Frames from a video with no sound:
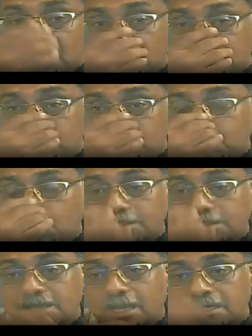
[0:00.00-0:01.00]
then what
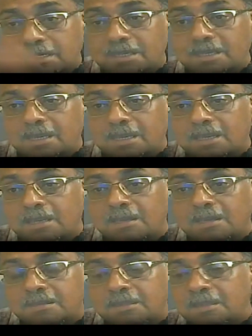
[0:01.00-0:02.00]
exactly
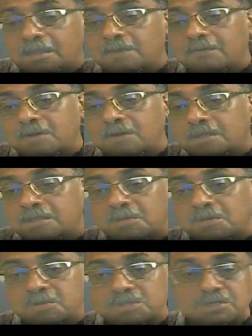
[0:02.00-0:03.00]
the
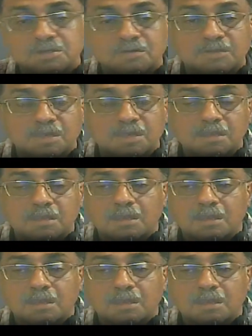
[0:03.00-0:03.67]
deposition of the